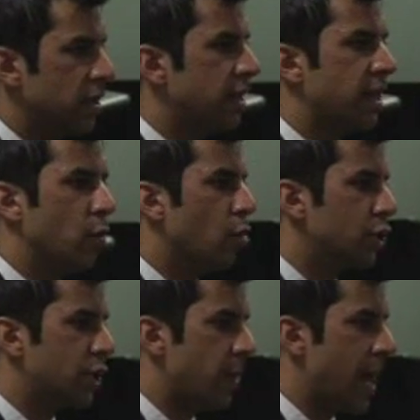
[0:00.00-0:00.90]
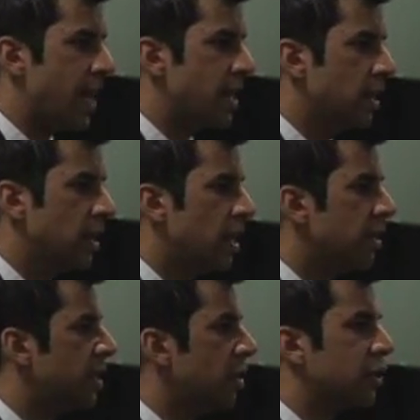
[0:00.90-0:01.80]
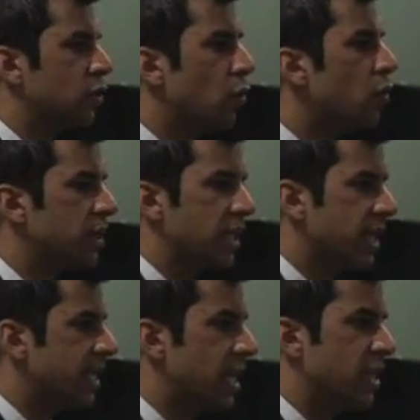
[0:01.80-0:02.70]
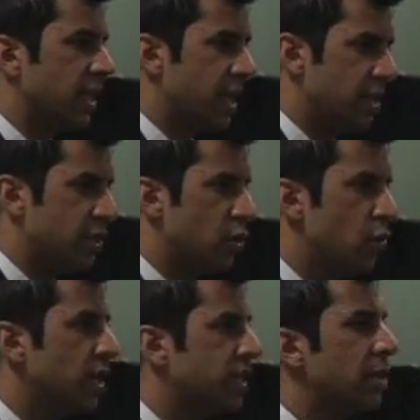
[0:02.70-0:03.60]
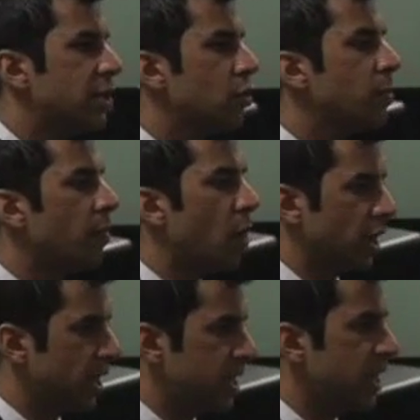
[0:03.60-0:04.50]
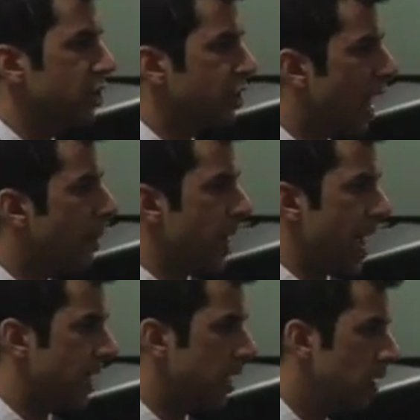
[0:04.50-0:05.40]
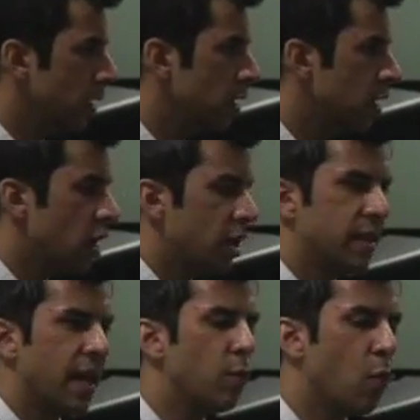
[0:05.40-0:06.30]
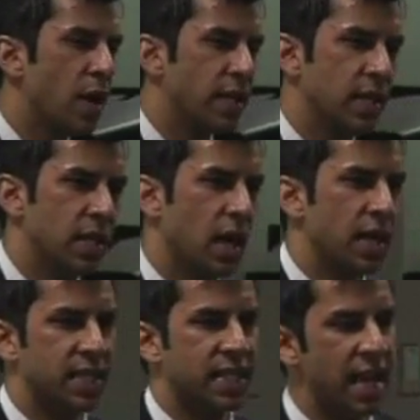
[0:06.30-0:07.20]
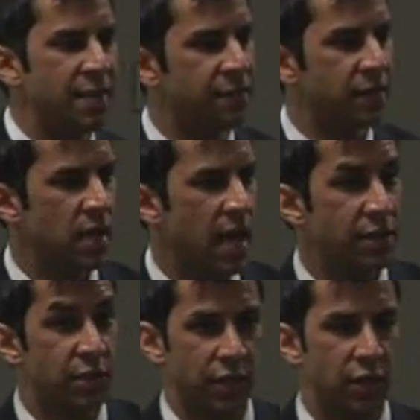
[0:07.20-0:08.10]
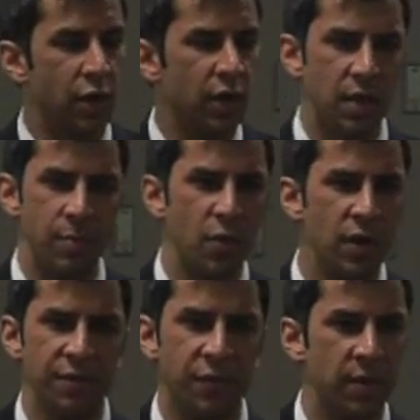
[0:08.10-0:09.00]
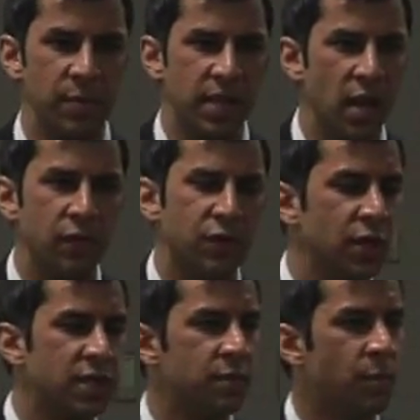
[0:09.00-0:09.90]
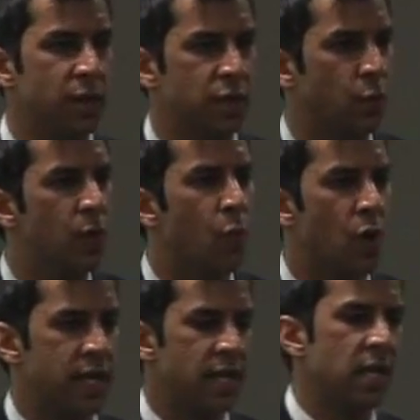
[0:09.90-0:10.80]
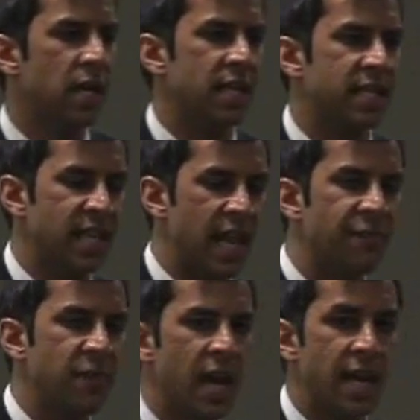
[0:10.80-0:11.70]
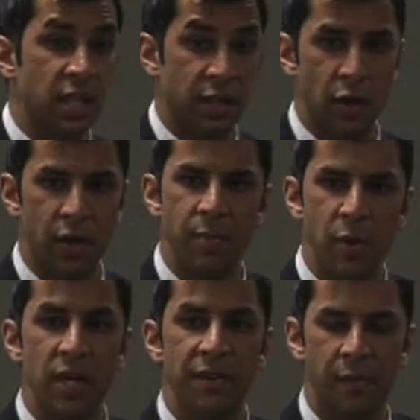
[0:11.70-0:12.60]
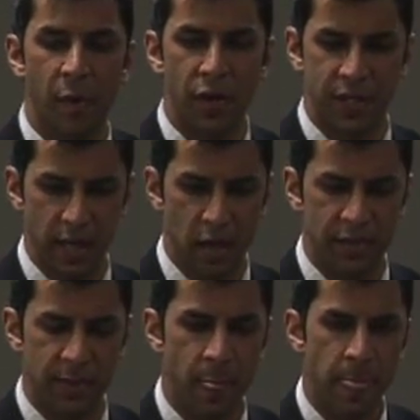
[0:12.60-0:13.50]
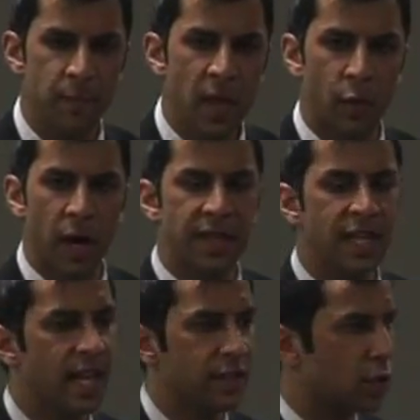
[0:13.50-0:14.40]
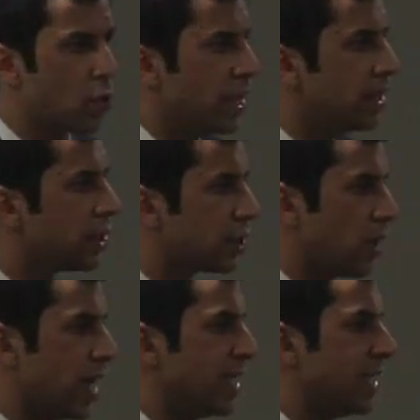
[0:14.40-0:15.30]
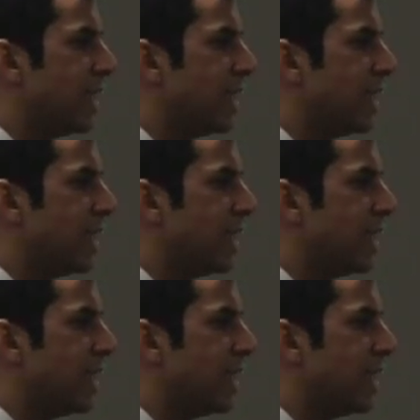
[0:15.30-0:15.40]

that they worship at, it's their schools that they send the kids to, and it's their supermarkets that they shop at. They want a safe and secure community for themselves just as much as we want a safe and secure community for ourselves. And what I think that story illustrates is